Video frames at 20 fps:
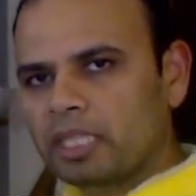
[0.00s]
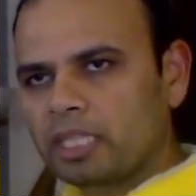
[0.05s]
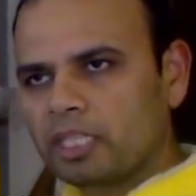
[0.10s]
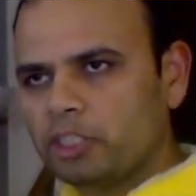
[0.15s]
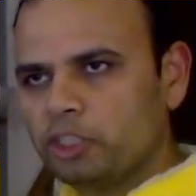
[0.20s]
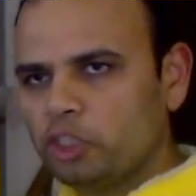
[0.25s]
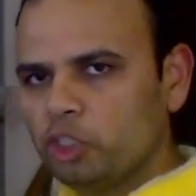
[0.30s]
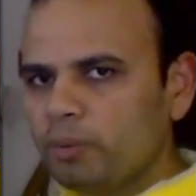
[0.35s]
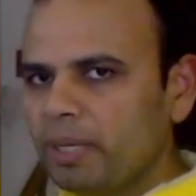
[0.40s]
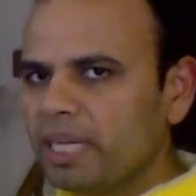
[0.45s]

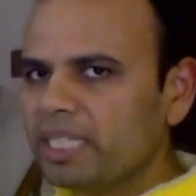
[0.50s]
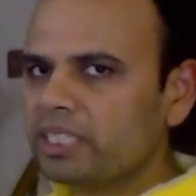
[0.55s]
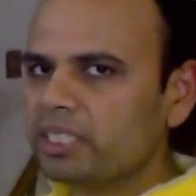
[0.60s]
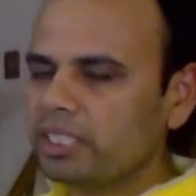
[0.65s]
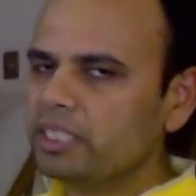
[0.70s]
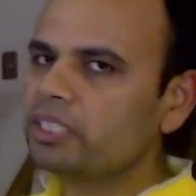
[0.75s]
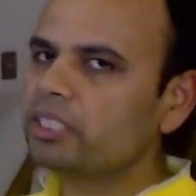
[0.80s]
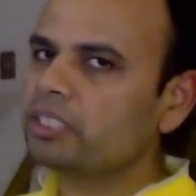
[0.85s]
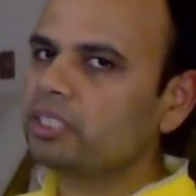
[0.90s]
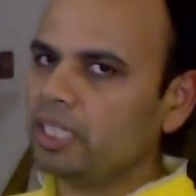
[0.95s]
2x3
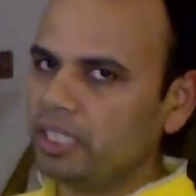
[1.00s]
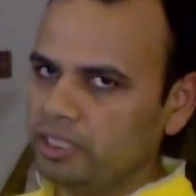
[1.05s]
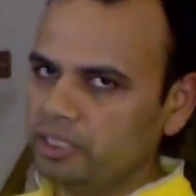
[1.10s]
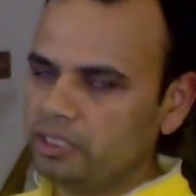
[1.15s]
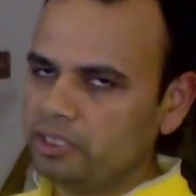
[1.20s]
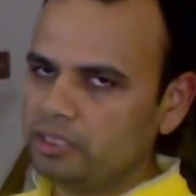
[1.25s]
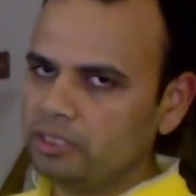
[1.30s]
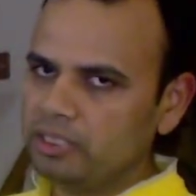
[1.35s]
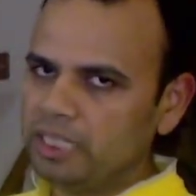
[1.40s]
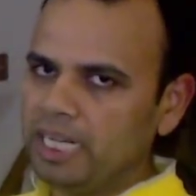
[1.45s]
studs
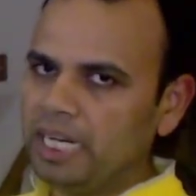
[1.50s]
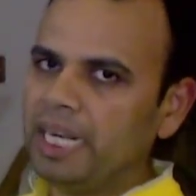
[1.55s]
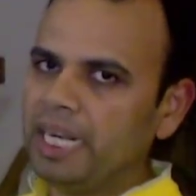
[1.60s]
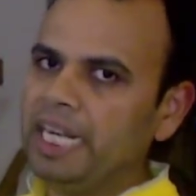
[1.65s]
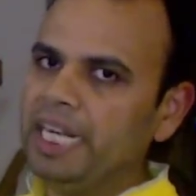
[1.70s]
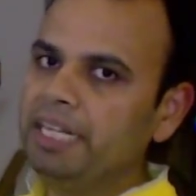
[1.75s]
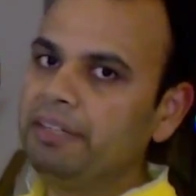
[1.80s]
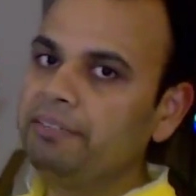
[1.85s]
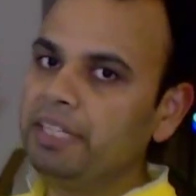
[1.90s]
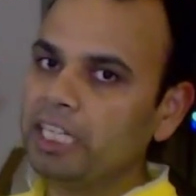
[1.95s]
that are 8
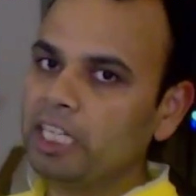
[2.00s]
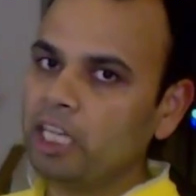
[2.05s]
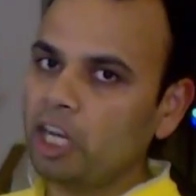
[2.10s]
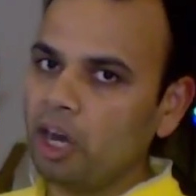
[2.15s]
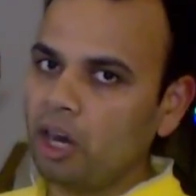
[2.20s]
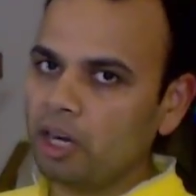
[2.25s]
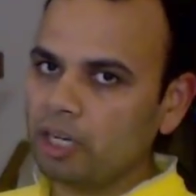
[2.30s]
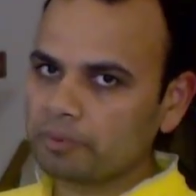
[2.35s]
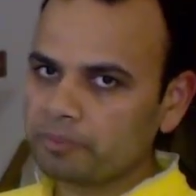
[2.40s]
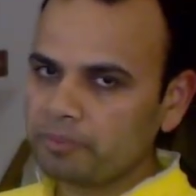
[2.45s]
feet
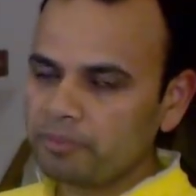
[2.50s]
long.